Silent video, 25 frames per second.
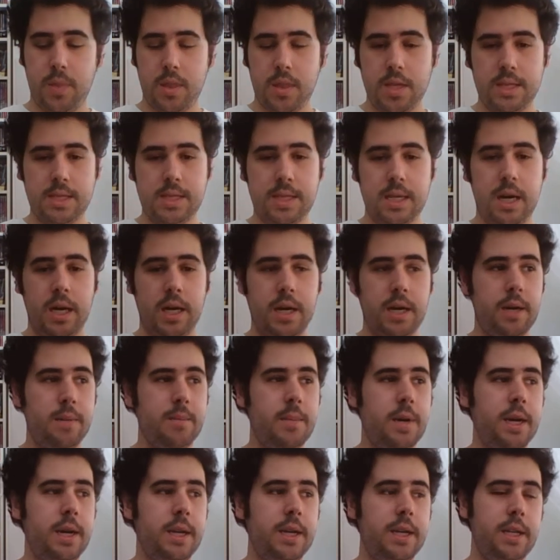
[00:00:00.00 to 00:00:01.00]
These are
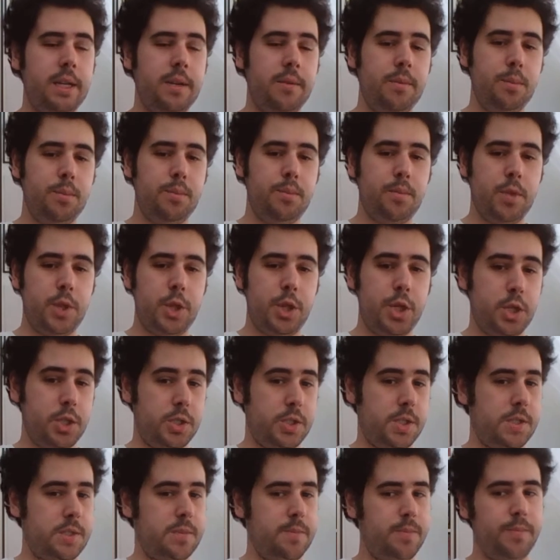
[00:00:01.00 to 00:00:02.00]
my
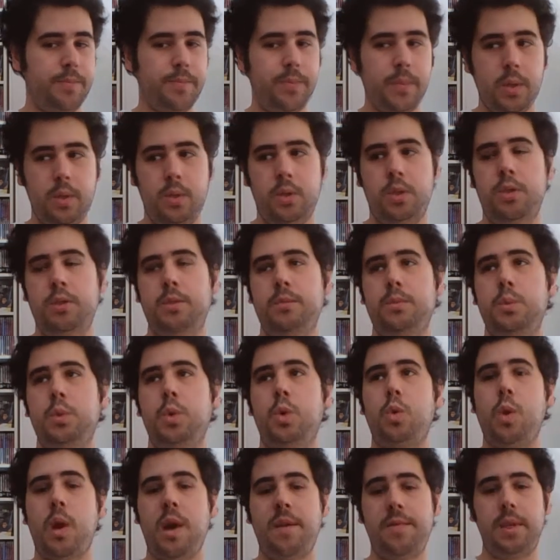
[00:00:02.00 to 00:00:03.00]
thoughts on
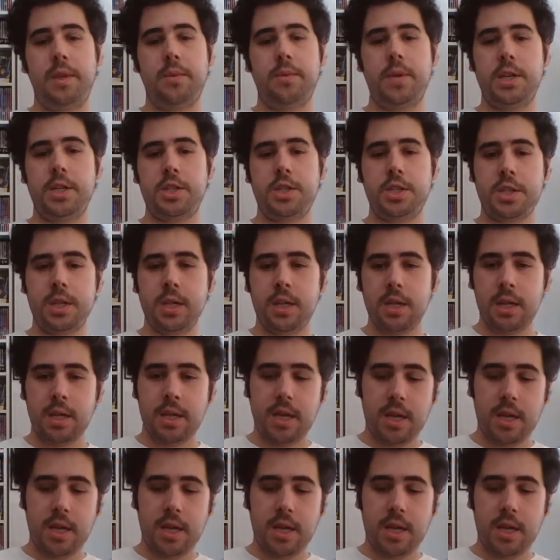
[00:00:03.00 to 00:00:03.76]
Gravity Rush.